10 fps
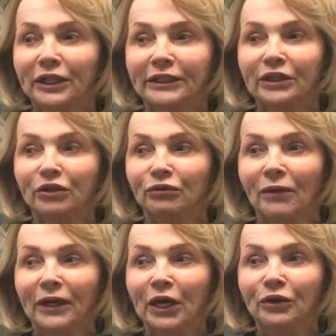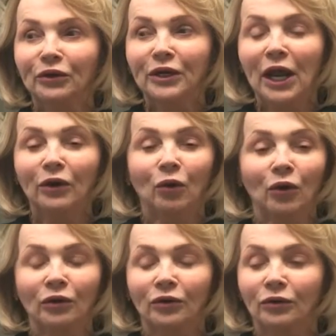like either on the internet
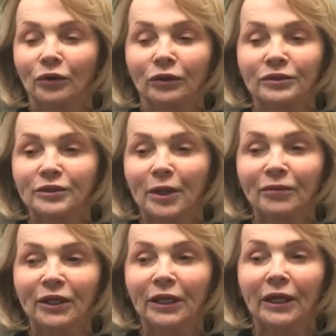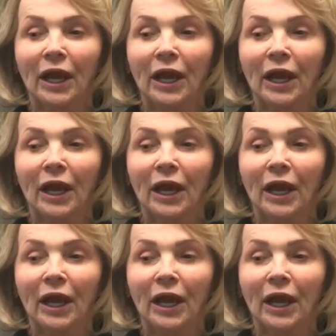or, or something.